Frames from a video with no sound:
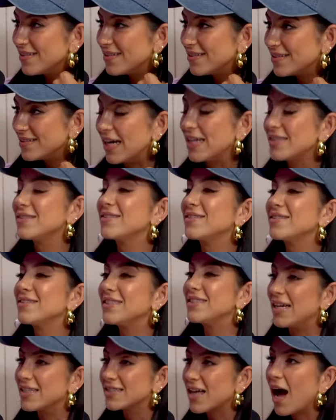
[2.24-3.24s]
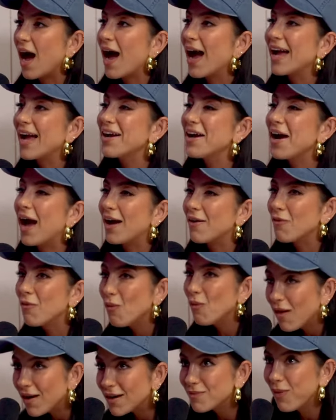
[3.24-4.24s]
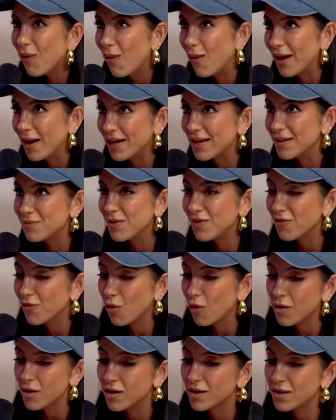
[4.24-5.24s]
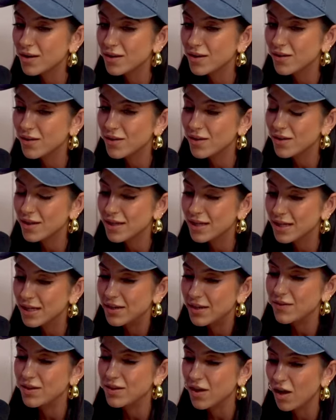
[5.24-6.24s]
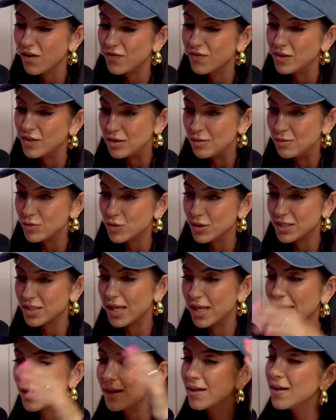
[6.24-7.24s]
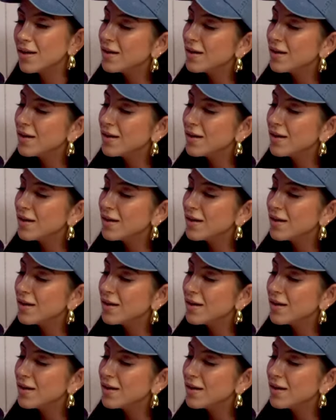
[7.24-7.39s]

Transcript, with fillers: Yes, yes. I, at one point before it even got filmed, was like,